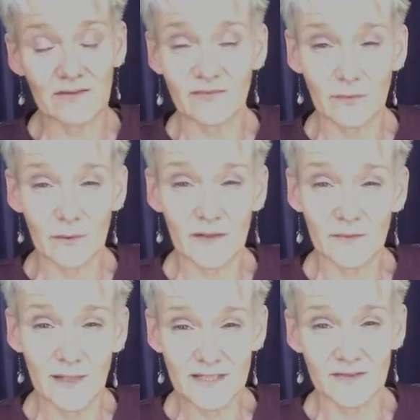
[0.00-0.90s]
for the
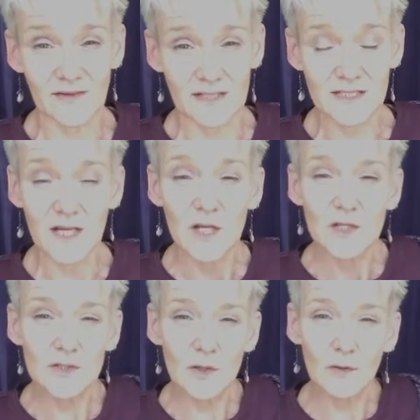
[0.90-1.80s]
rest of us.
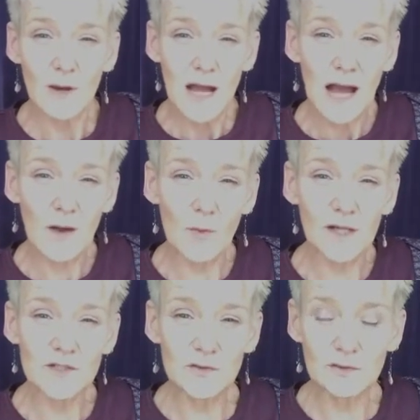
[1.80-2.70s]
So I
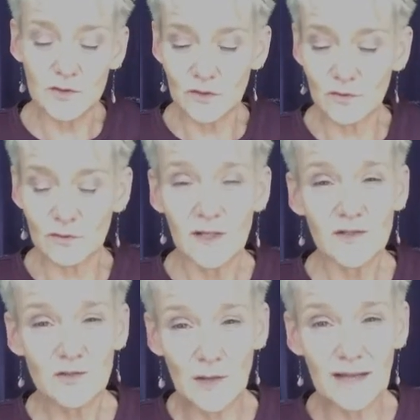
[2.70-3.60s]
want you to
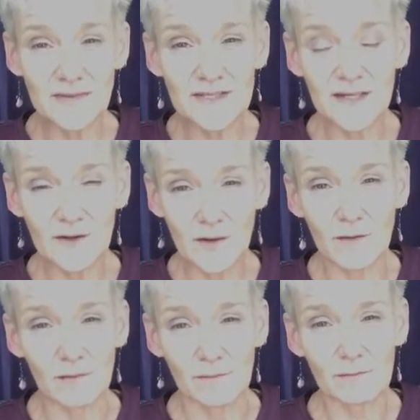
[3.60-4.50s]
try this at
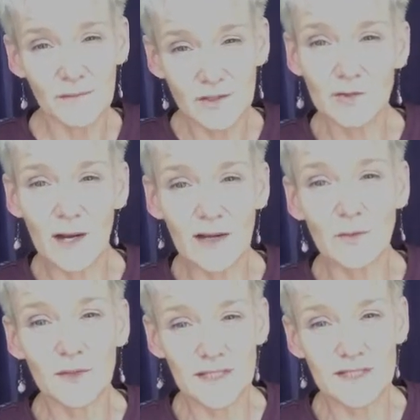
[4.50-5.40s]
home. Try
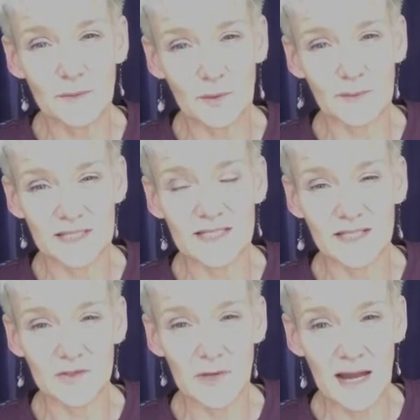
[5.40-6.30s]
it with the supplements
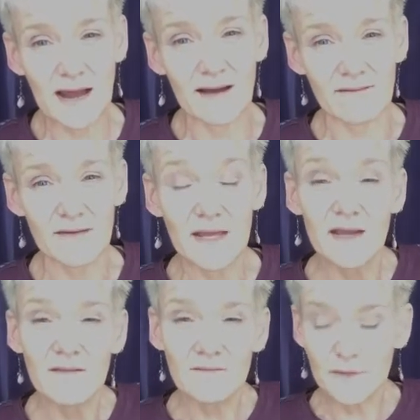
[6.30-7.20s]
that you have.
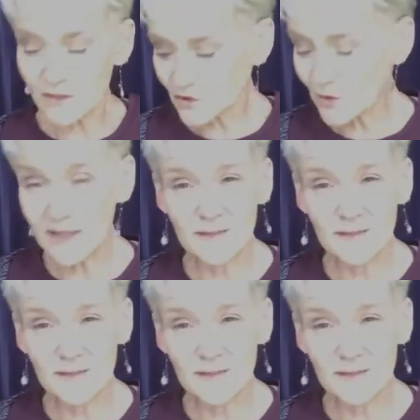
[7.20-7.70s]
First, try them